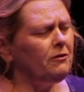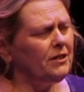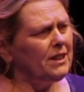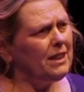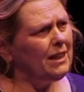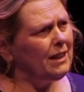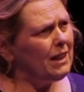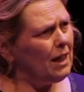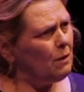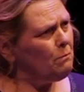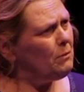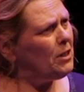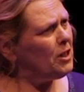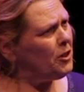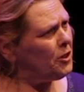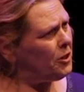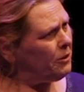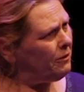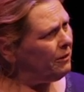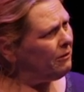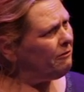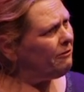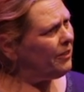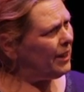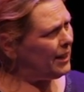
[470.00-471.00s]
obviously that means
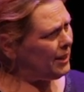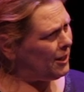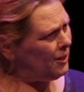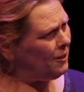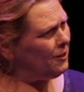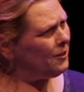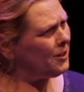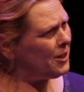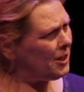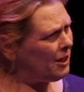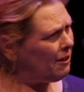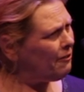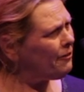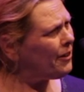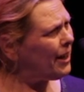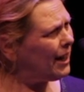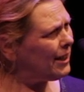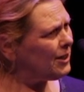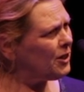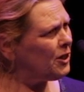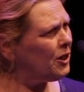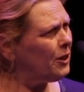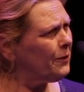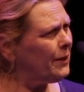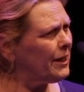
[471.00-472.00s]
you invent a lot of stuff that
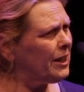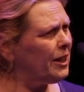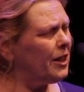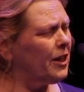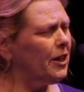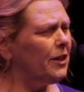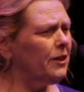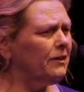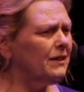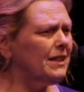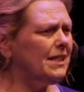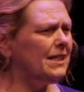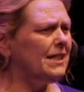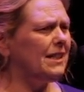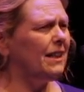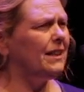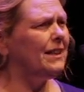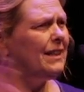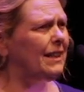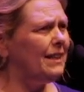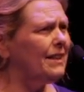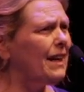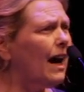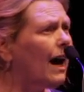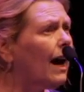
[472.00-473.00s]
has nowhere to go, and
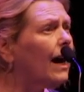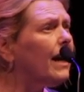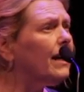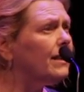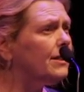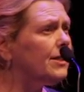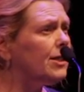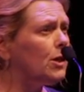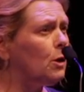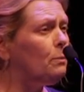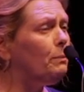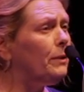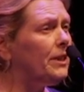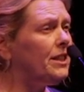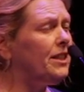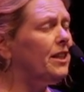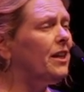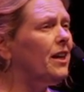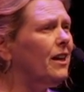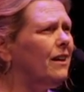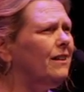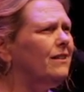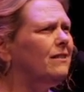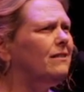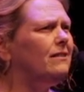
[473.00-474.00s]
suddenly that had somewhere to
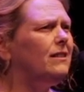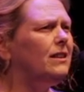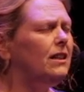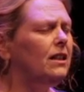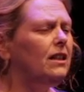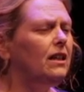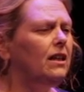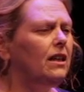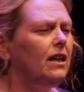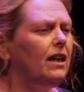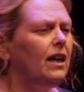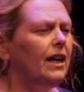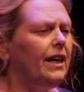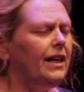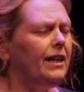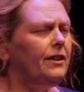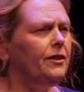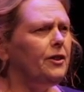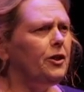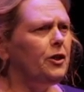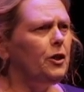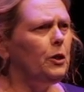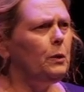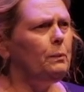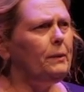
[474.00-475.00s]
go in
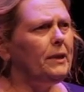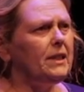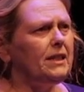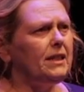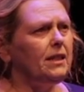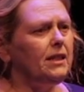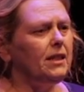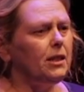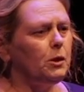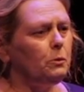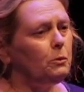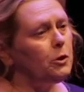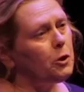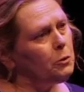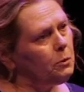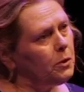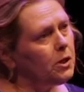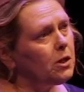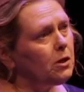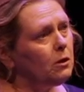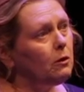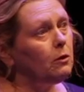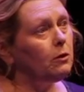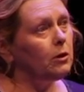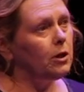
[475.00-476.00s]
the new business, which
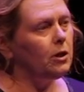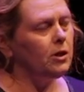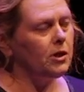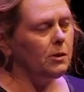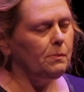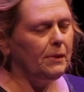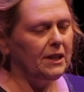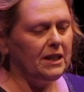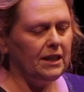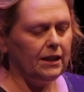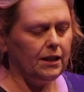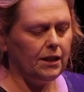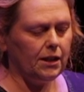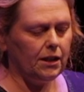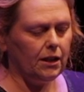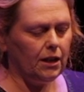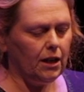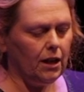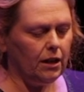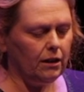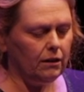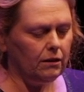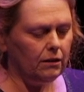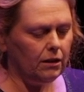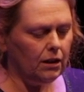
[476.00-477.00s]
was called Cosmetics To
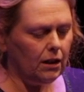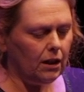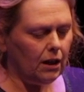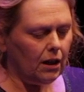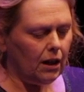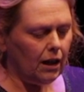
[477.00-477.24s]
Go.